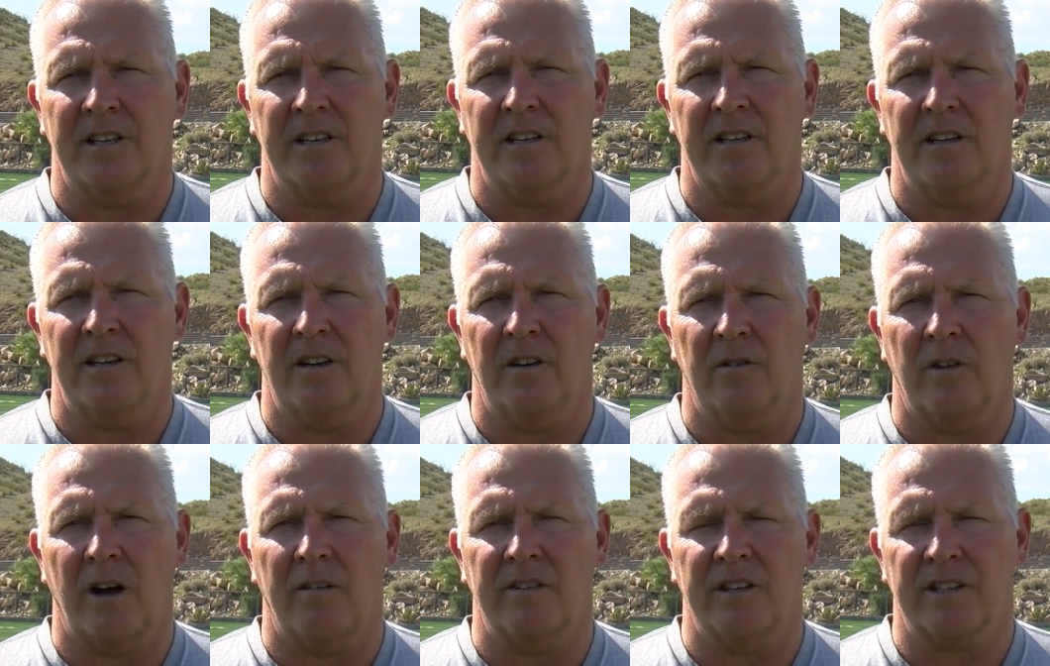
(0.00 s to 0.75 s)
And, you
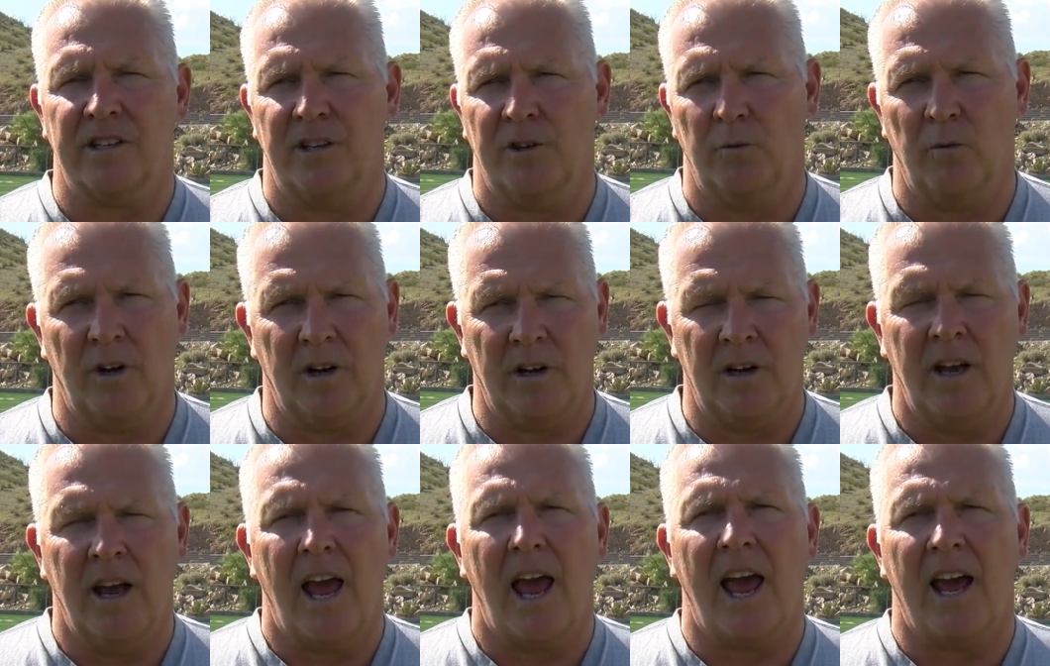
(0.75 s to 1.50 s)
know, obviously you want
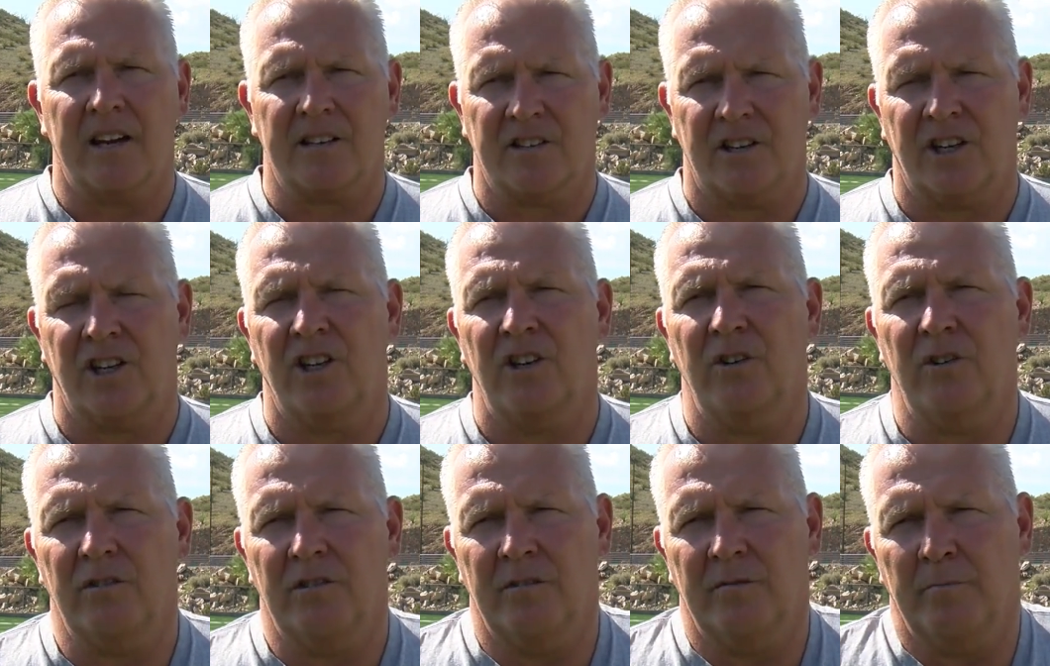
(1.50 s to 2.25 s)
to
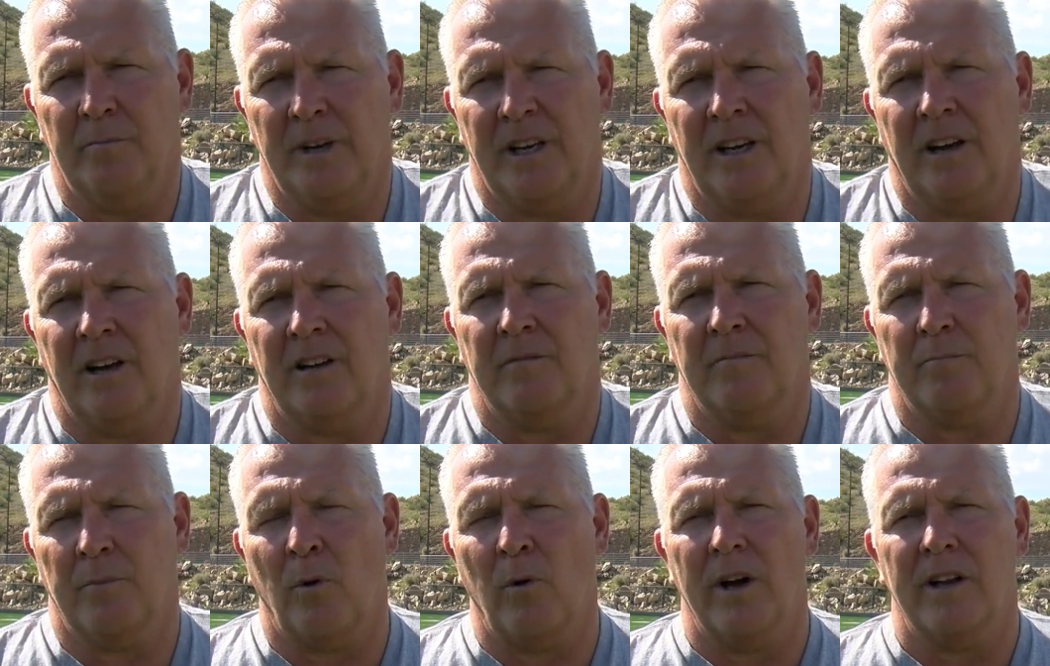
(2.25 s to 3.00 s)
execute and be
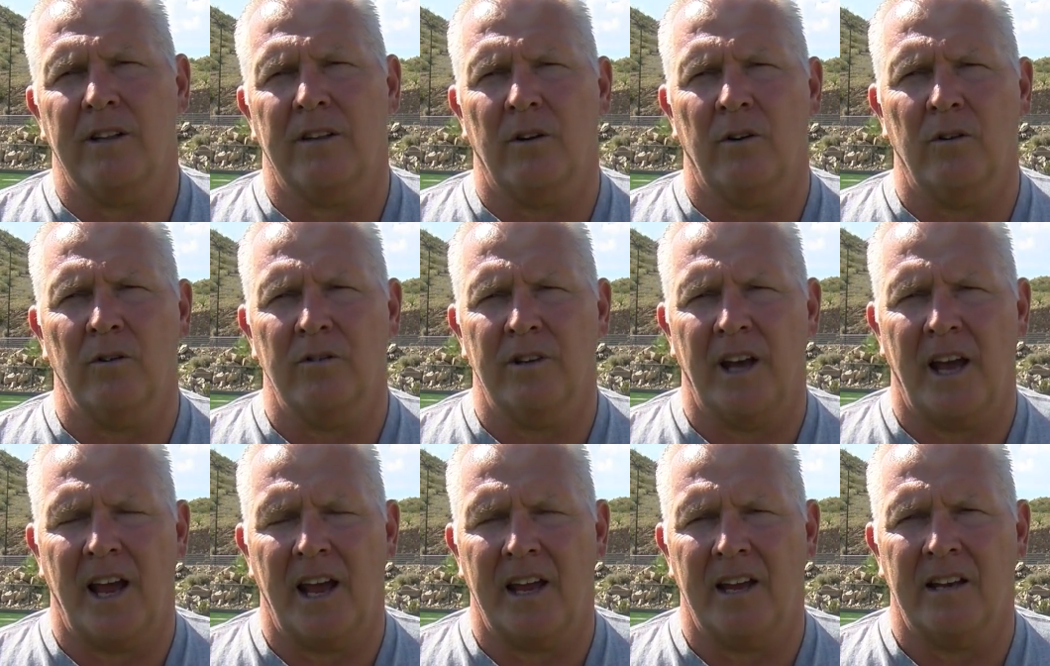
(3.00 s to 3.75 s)
on point the whole
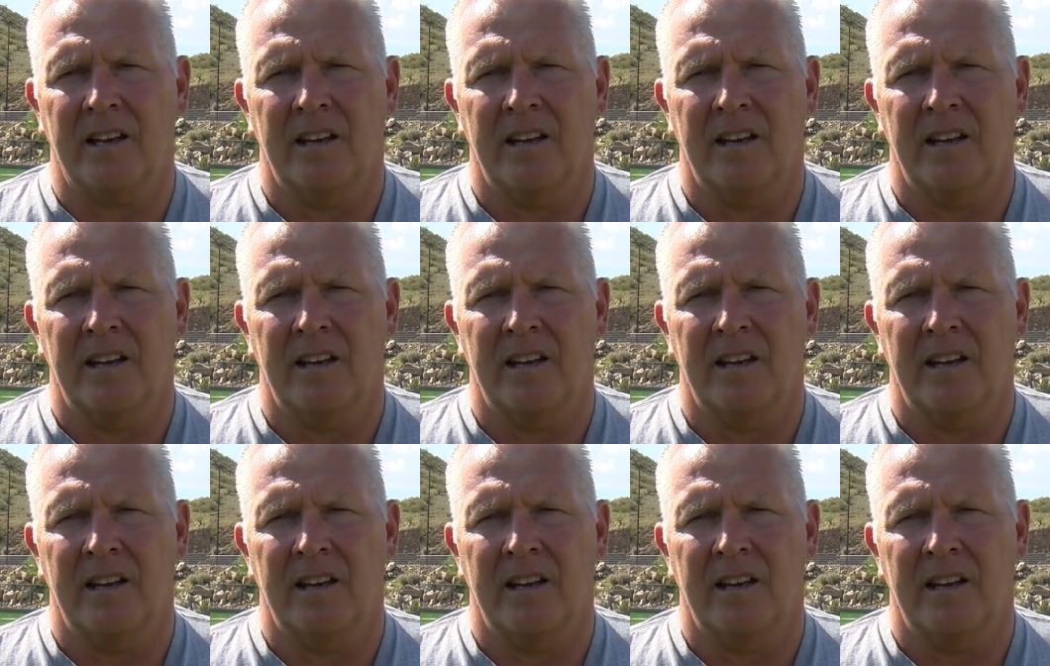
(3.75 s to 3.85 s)
day.